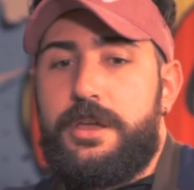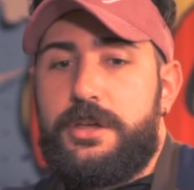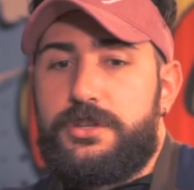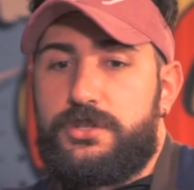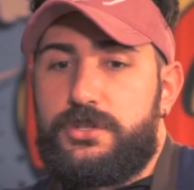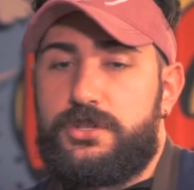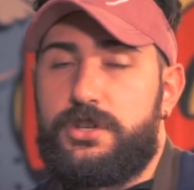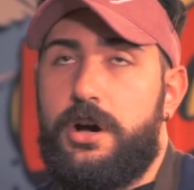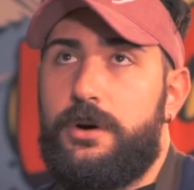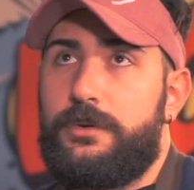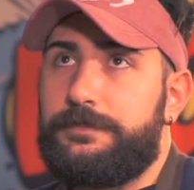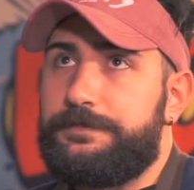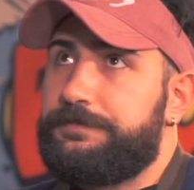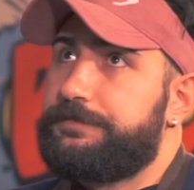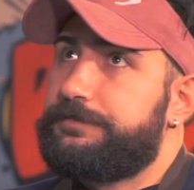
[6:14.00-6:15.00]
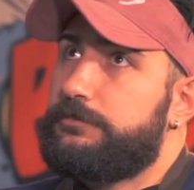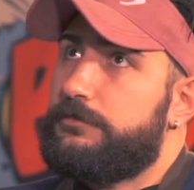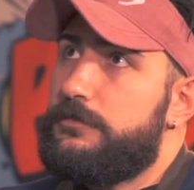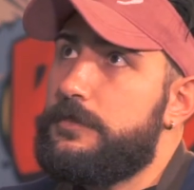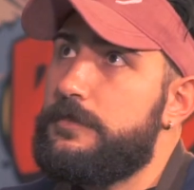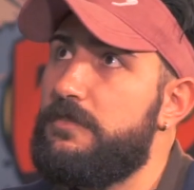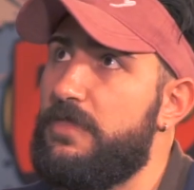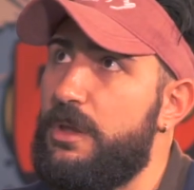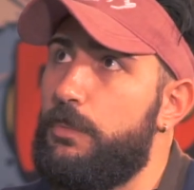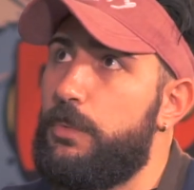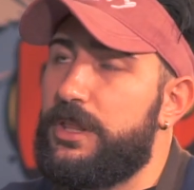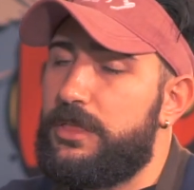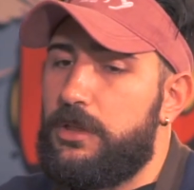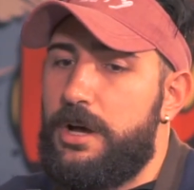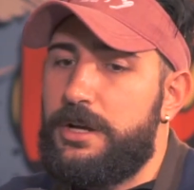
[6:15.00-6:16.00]
So
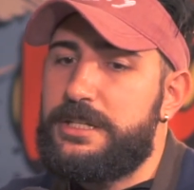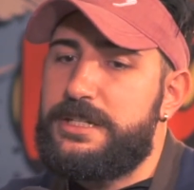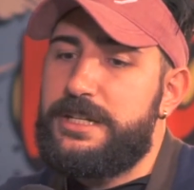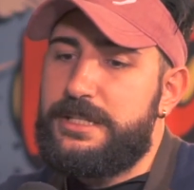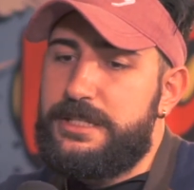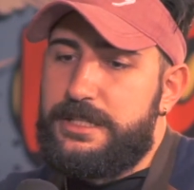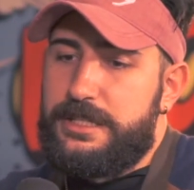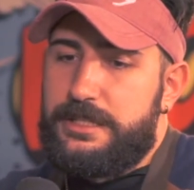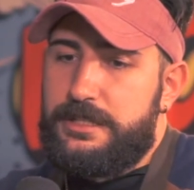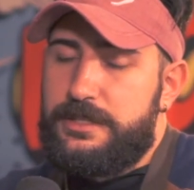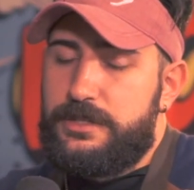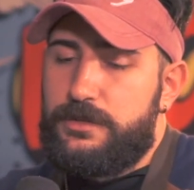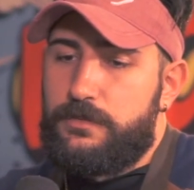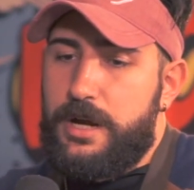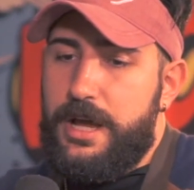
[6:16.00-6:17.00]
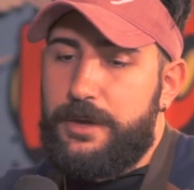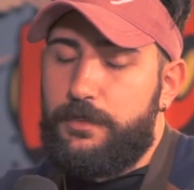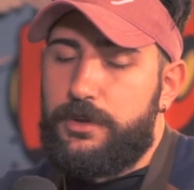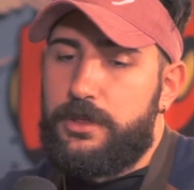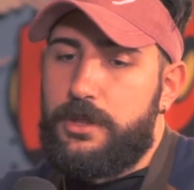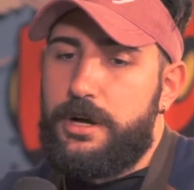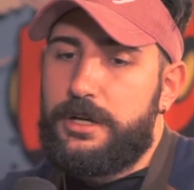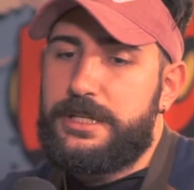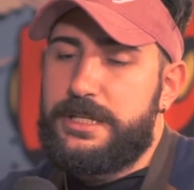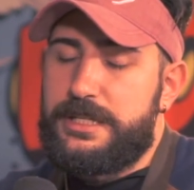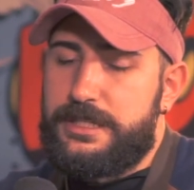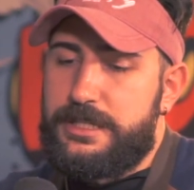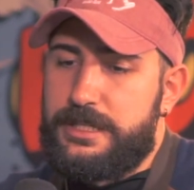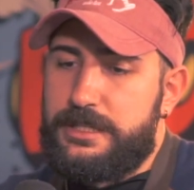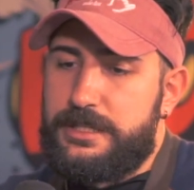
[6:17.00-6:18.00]
with long distance, right? With long
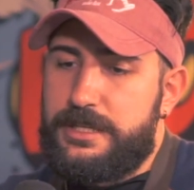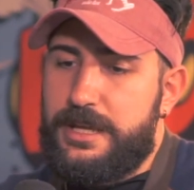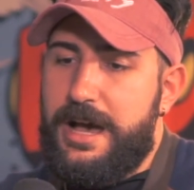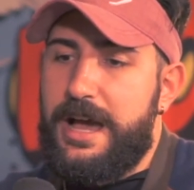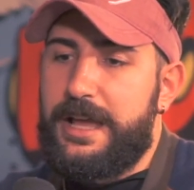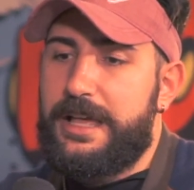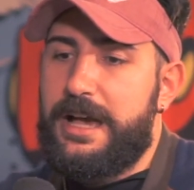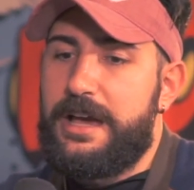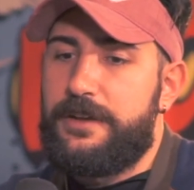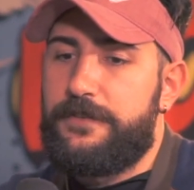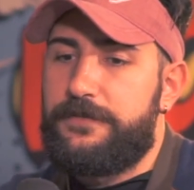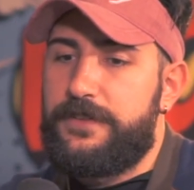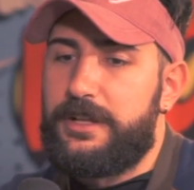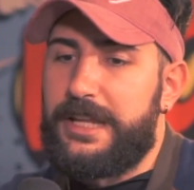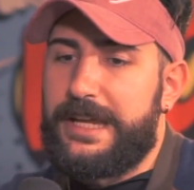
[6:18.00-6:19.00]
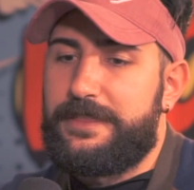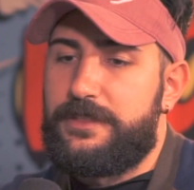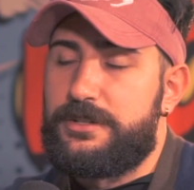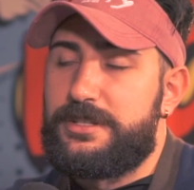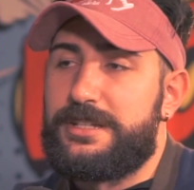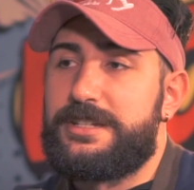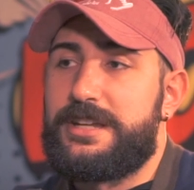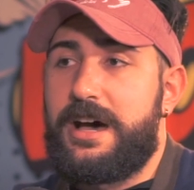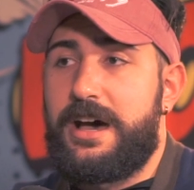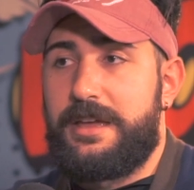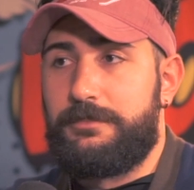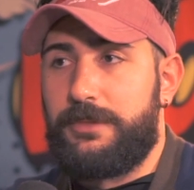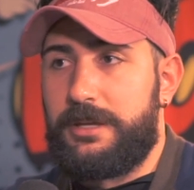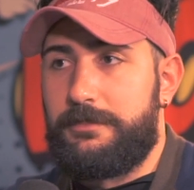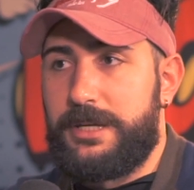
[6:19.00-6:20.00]
distance, I kind of feel like there's a
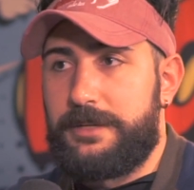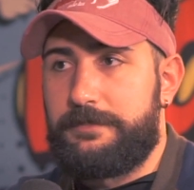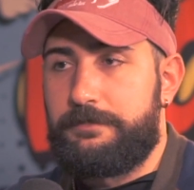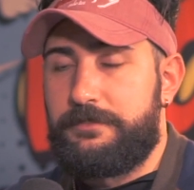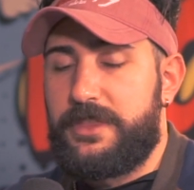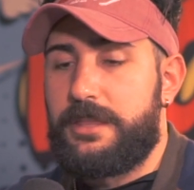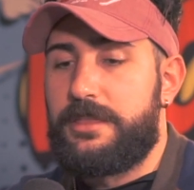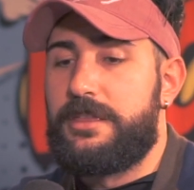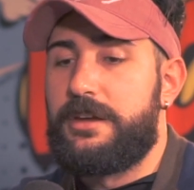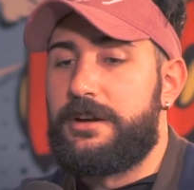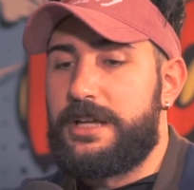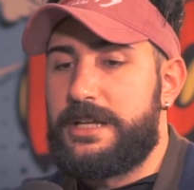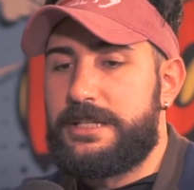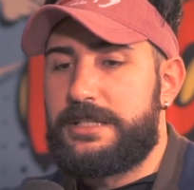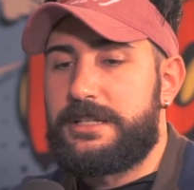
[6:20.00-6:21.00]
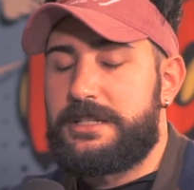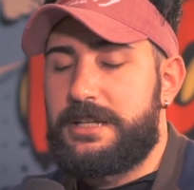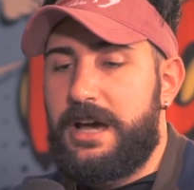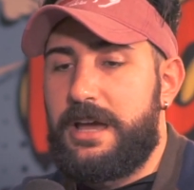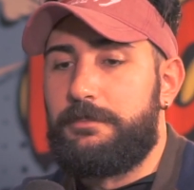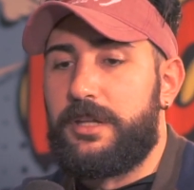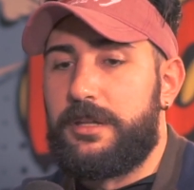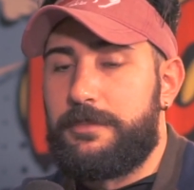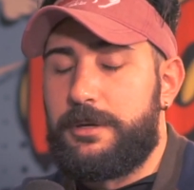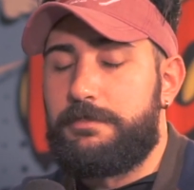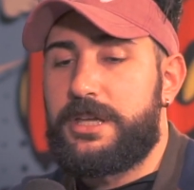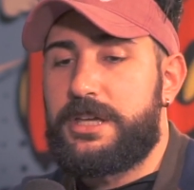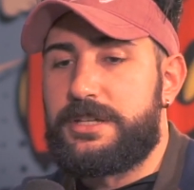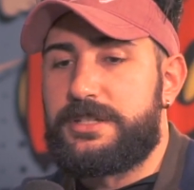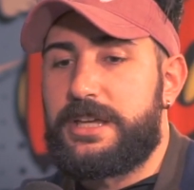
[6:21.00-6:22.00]
time limit. There is a time limit
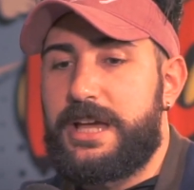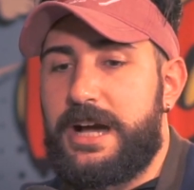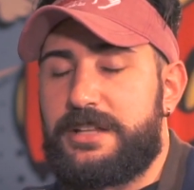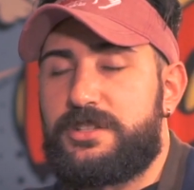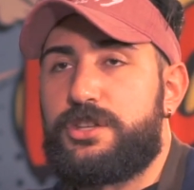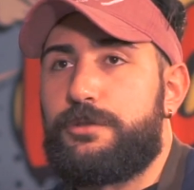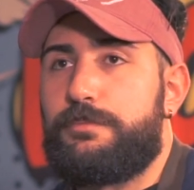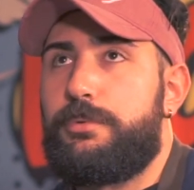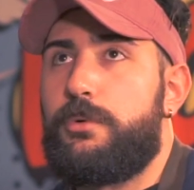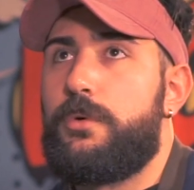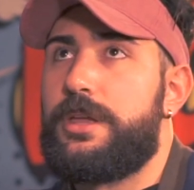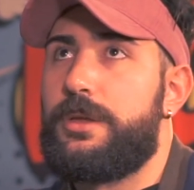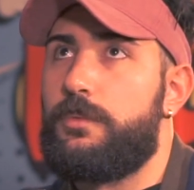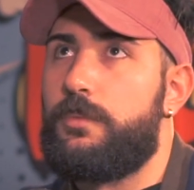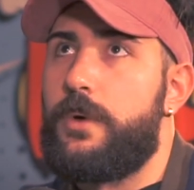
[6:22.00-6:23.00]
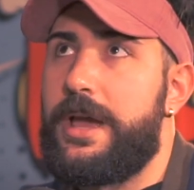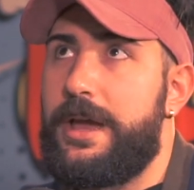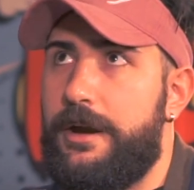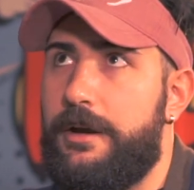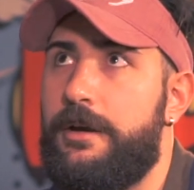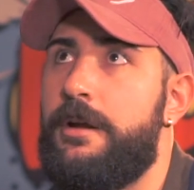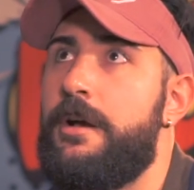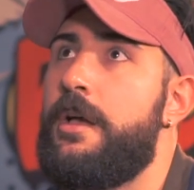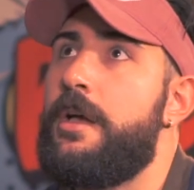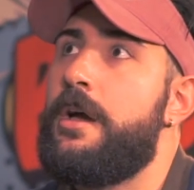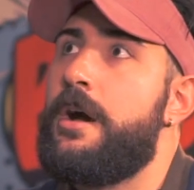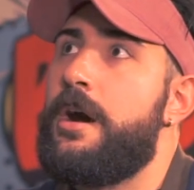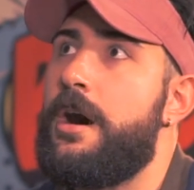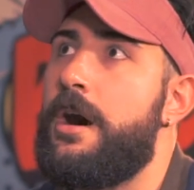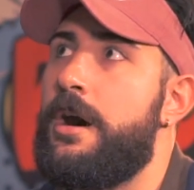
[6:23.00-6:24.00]
because it got to the point where
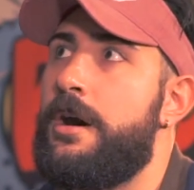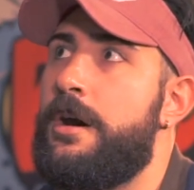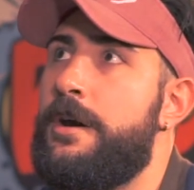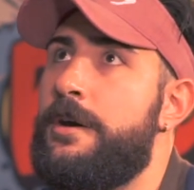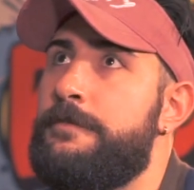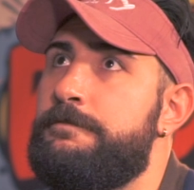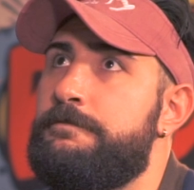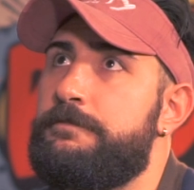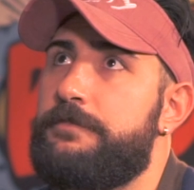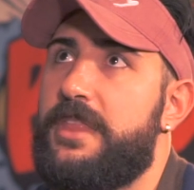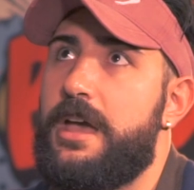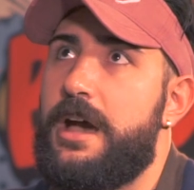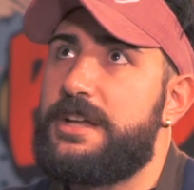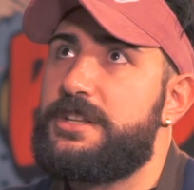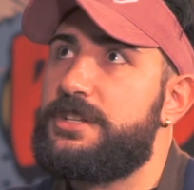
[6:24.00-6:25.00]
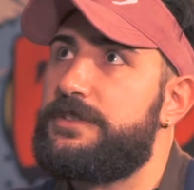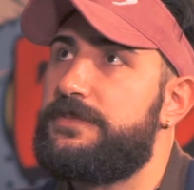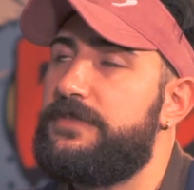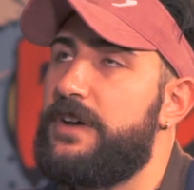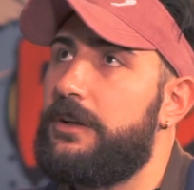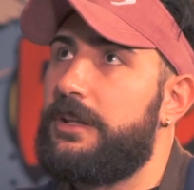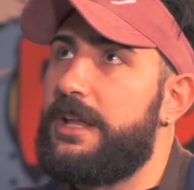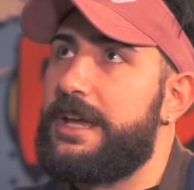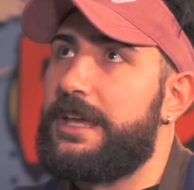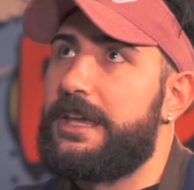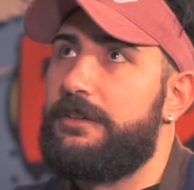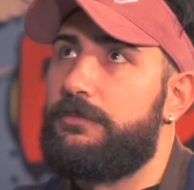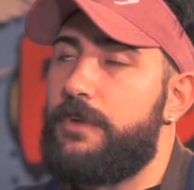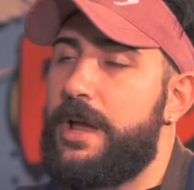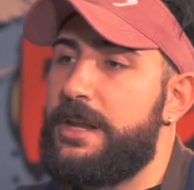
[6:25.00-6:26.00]
I just felt like
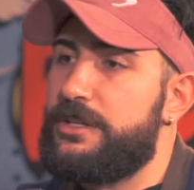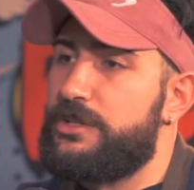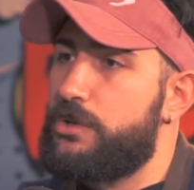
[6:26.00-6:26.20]
it ran its